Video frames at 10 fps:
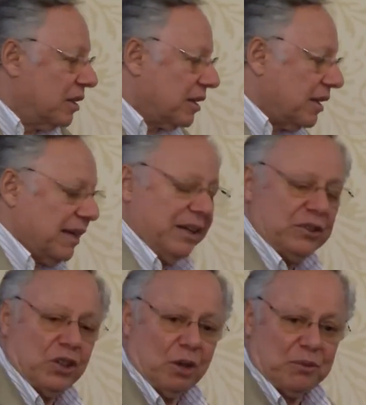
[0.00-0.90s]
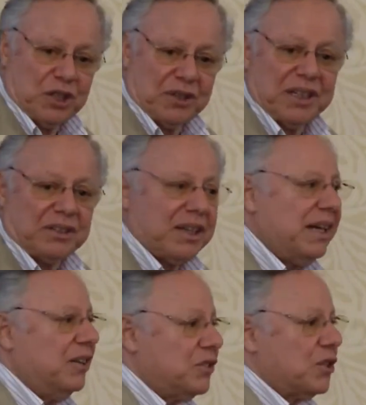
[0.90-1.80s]
create an object that
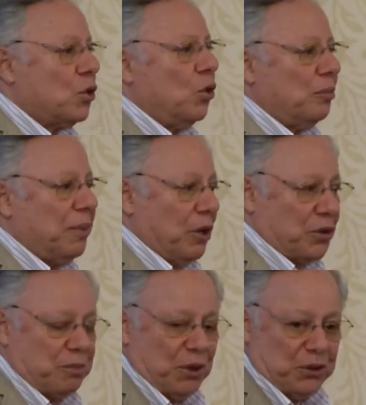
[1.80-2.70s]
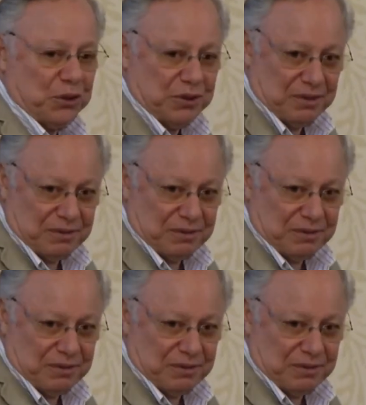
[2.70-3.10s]
creates own power spots.